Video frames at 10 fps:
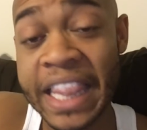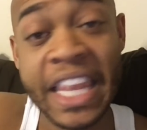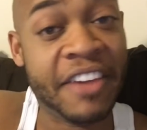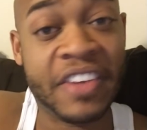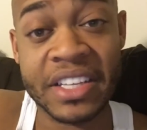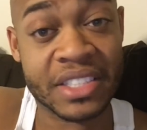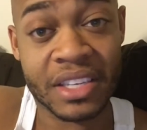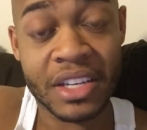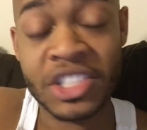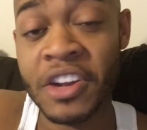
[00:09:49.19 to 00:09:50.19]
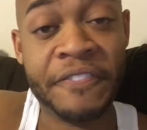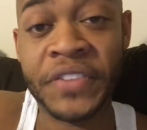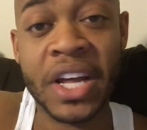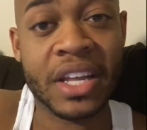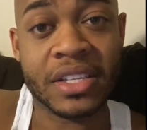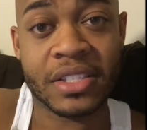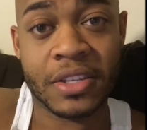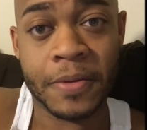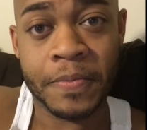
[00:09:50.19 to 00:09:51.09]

Live it to the fullest.